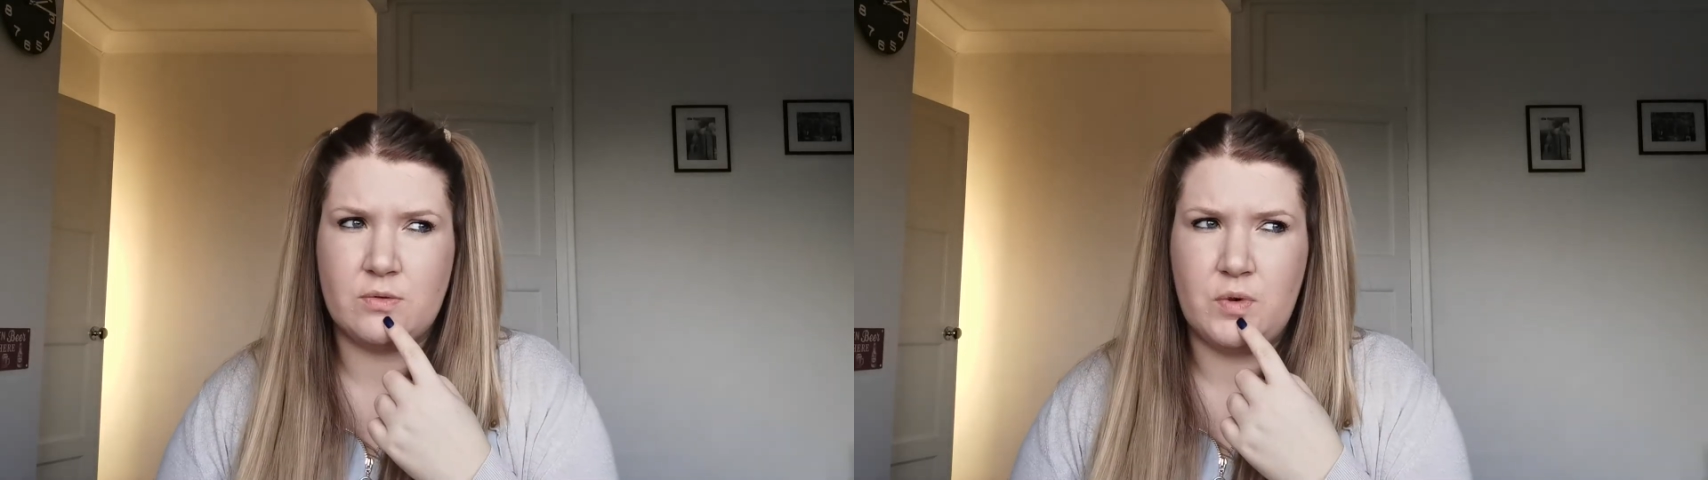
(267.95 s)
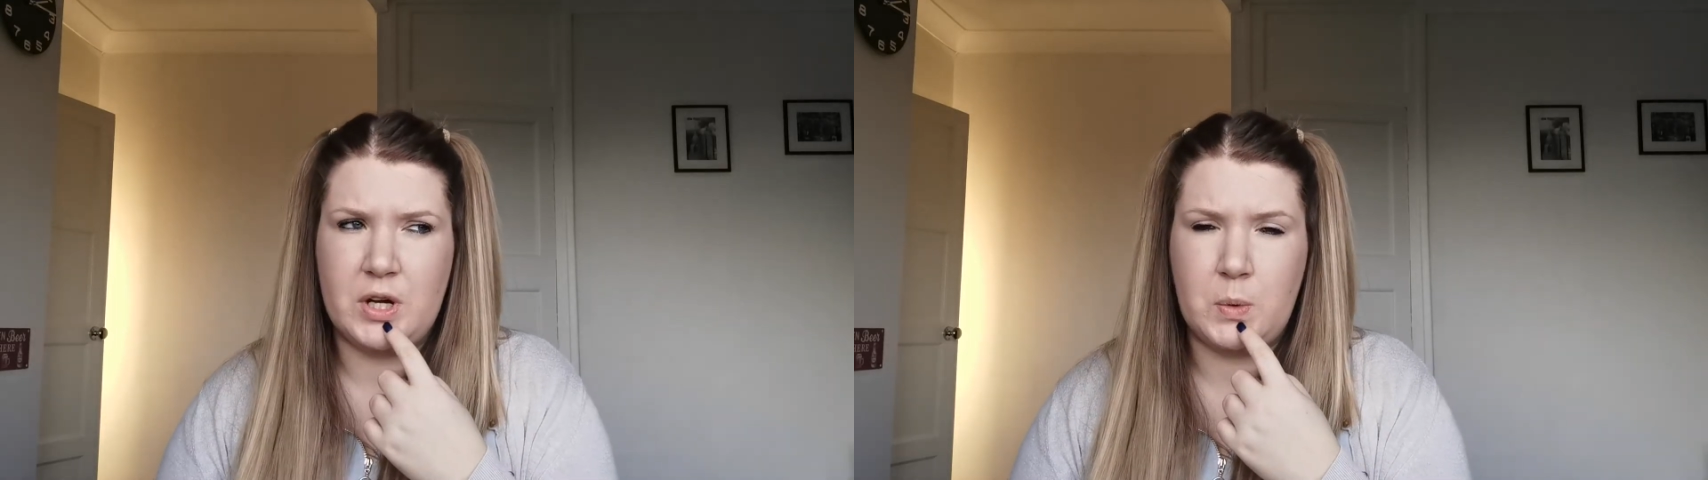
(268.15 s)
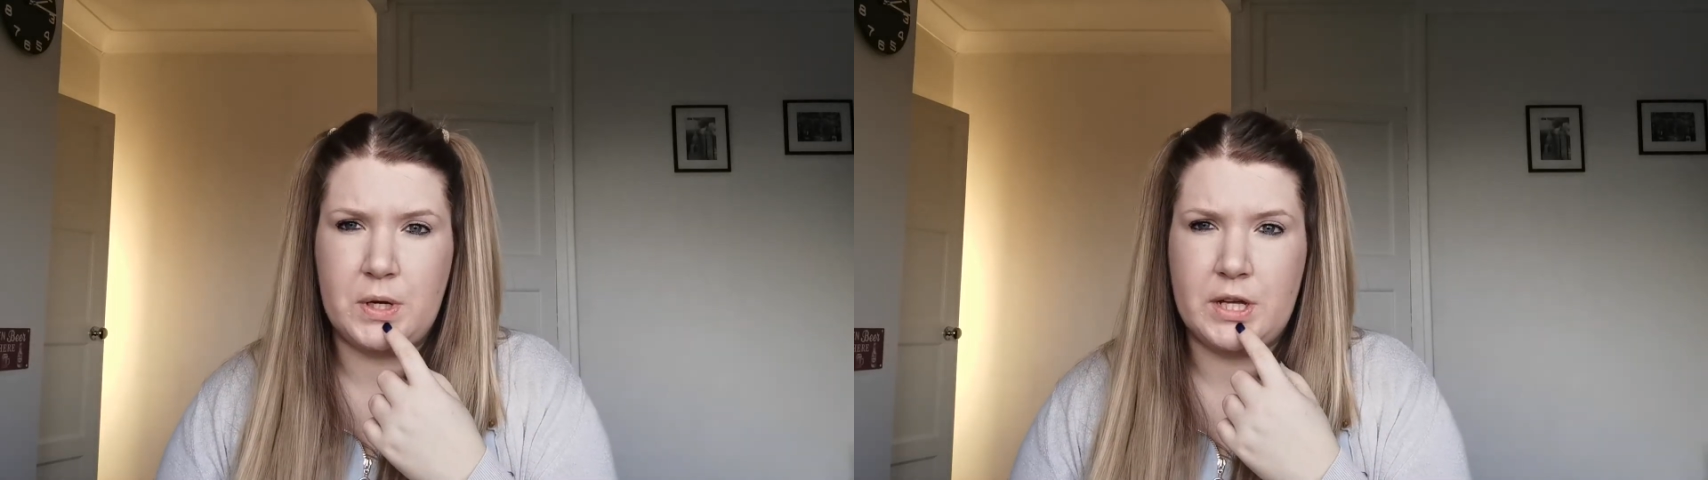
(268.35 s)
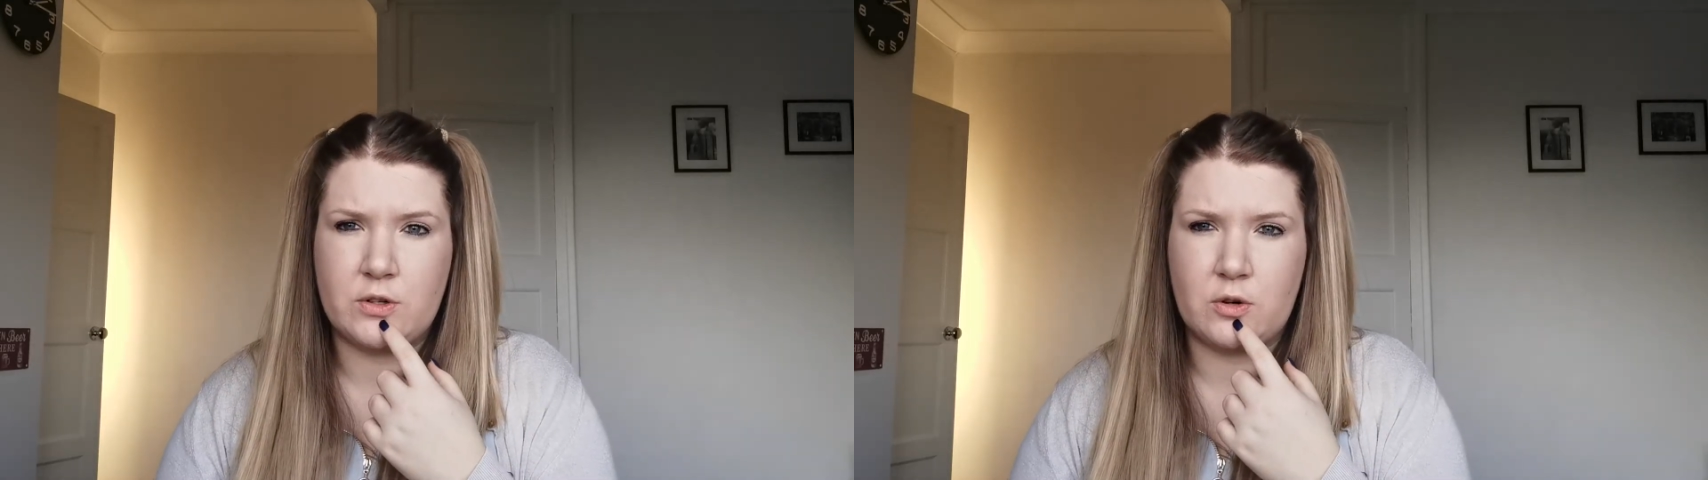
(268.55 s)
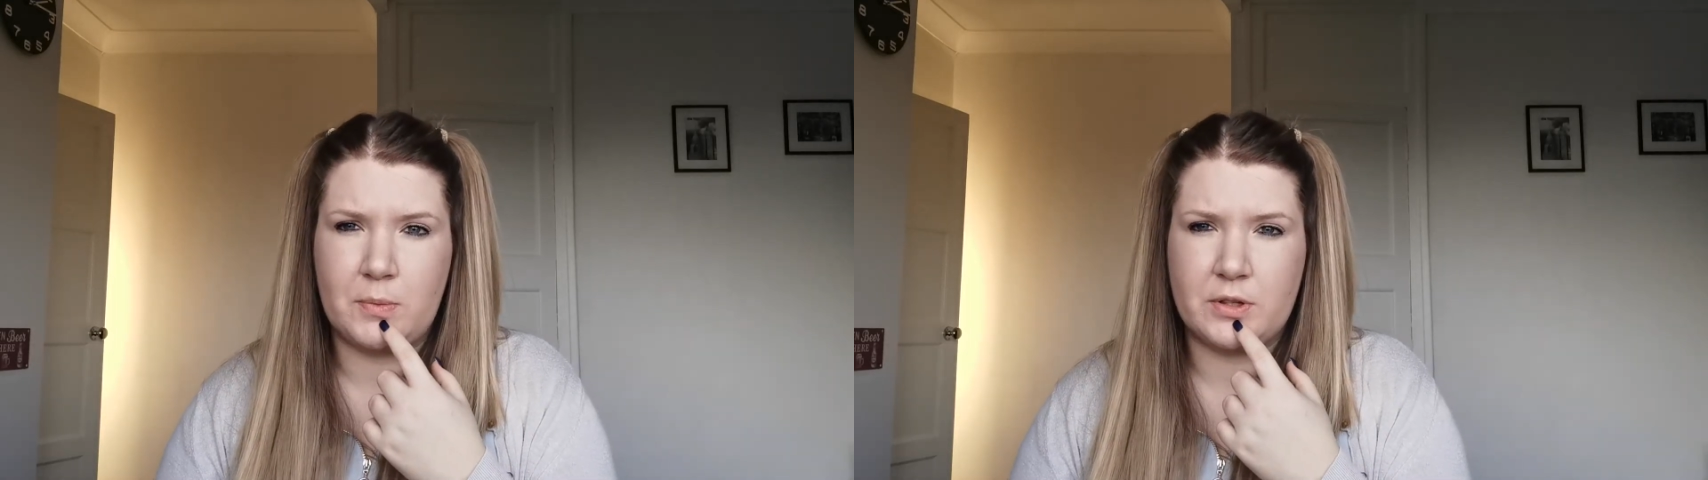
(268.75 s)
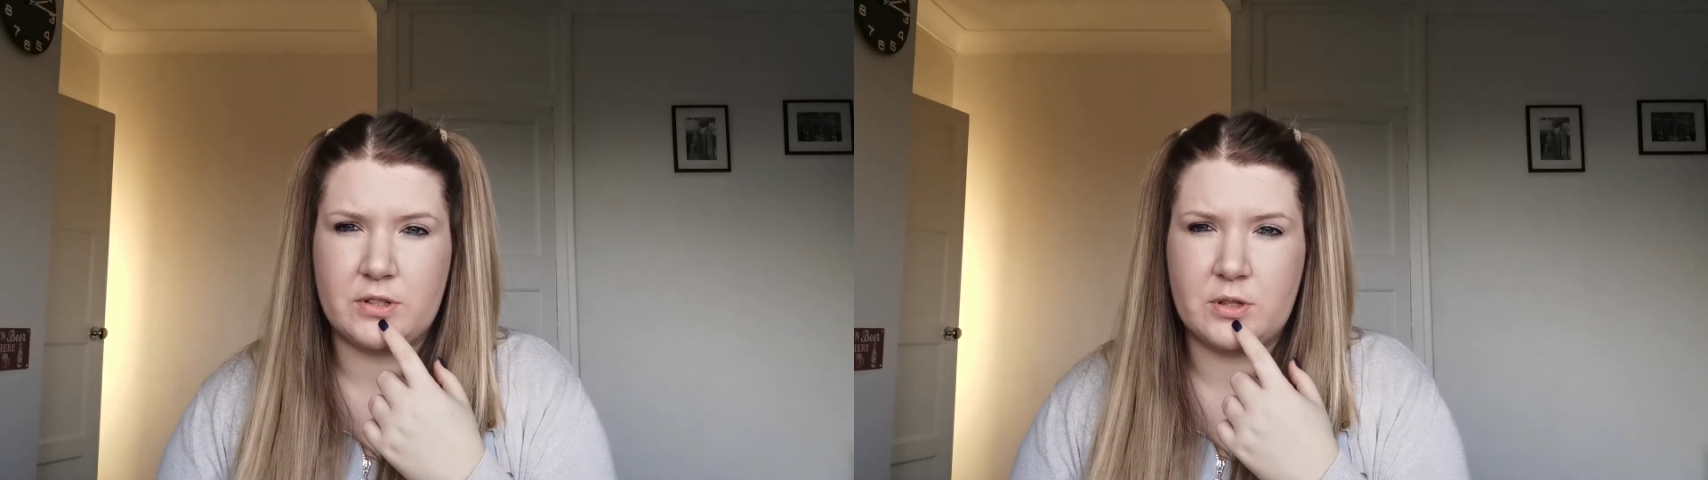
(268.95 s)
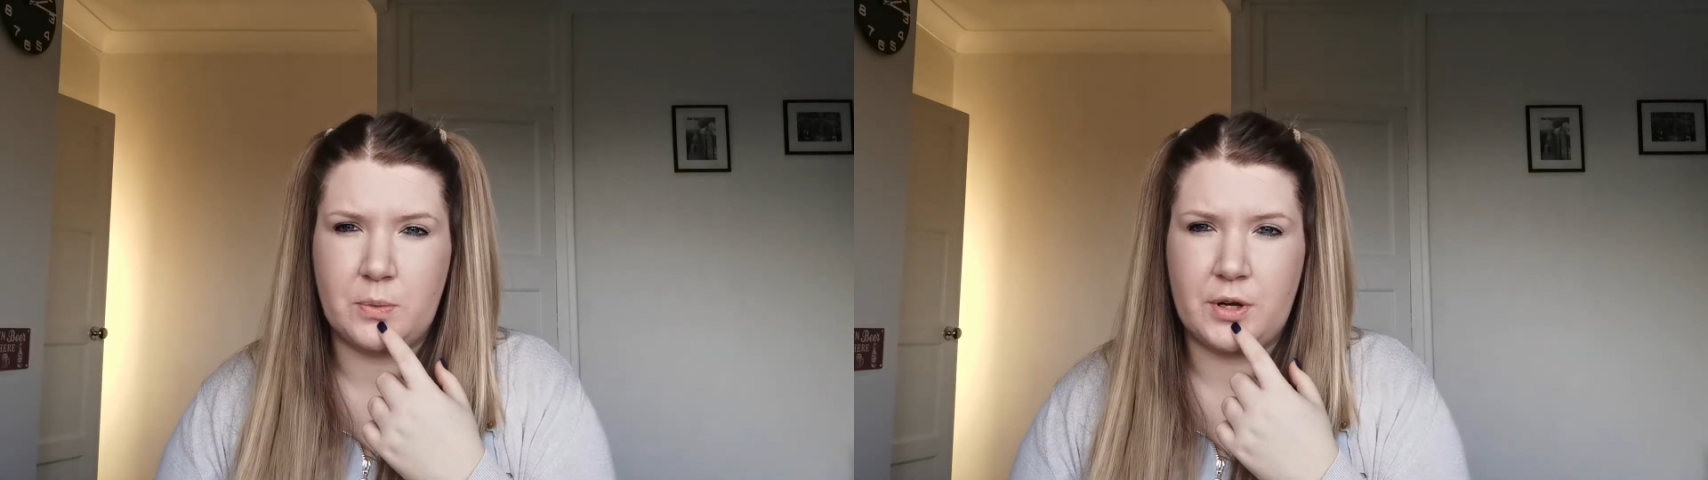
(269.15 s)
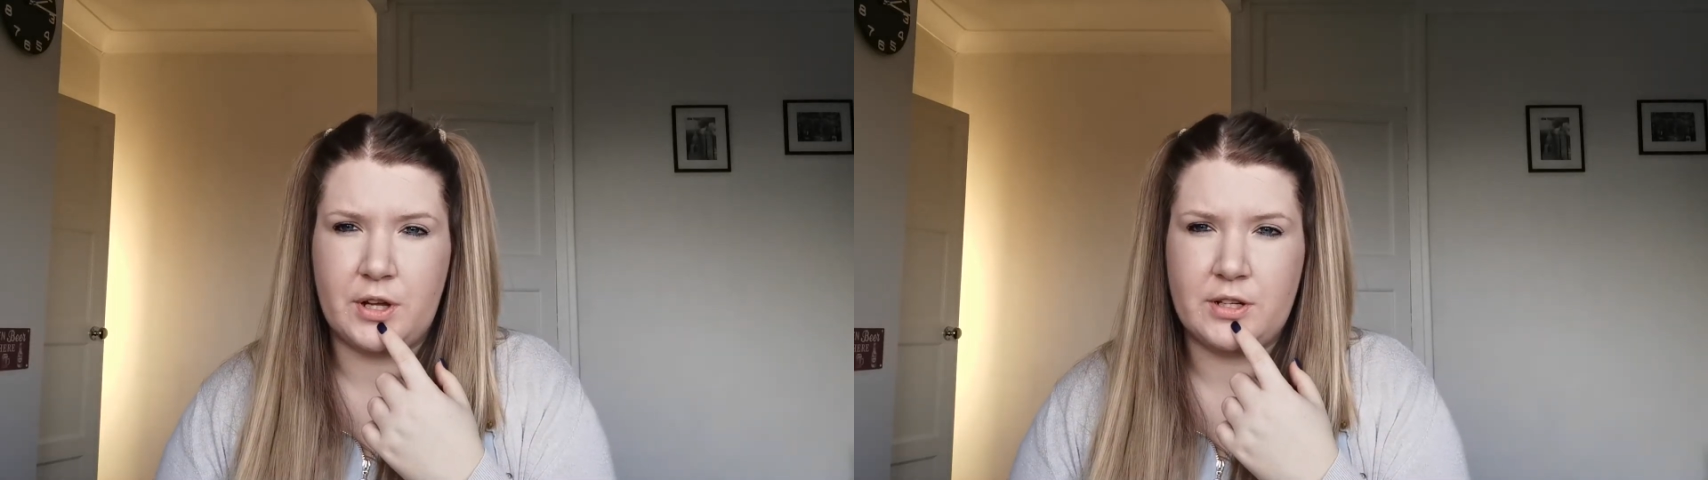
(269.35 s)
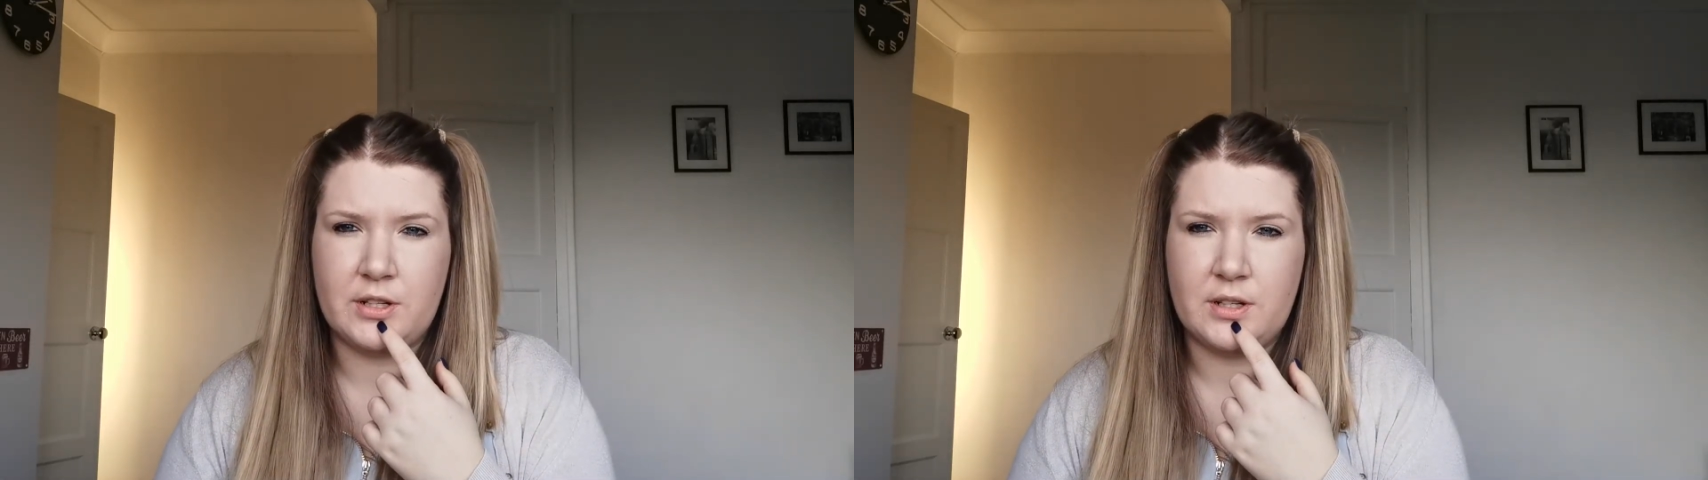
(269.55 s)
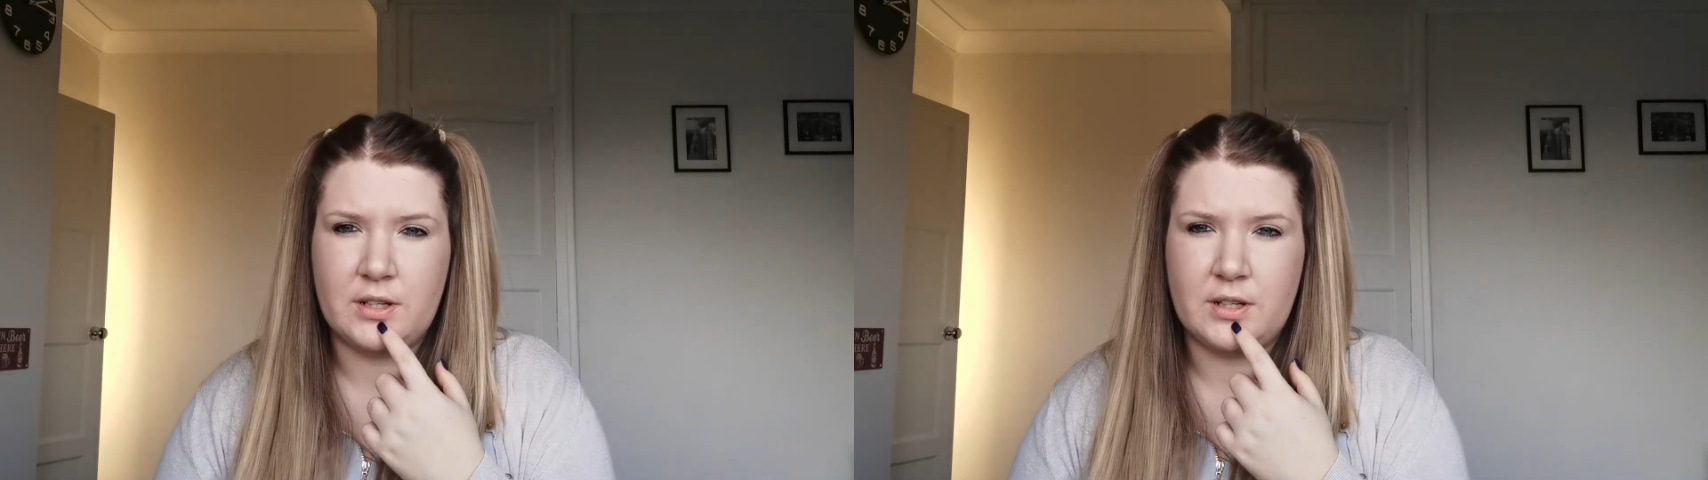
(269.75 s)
a real word or a monster word?